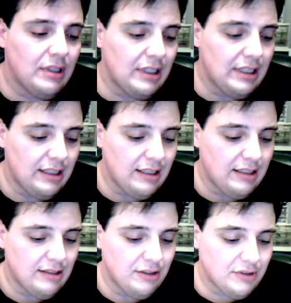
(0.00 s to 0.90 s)

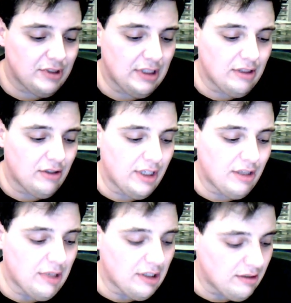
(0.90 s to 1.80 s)
It's interesting learning
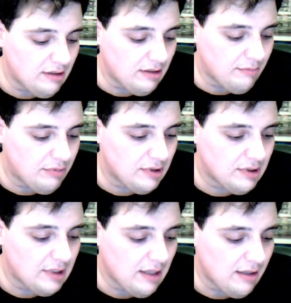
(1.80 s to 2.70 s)
about the
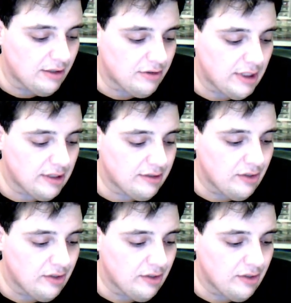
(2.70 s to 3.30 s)
personality traits.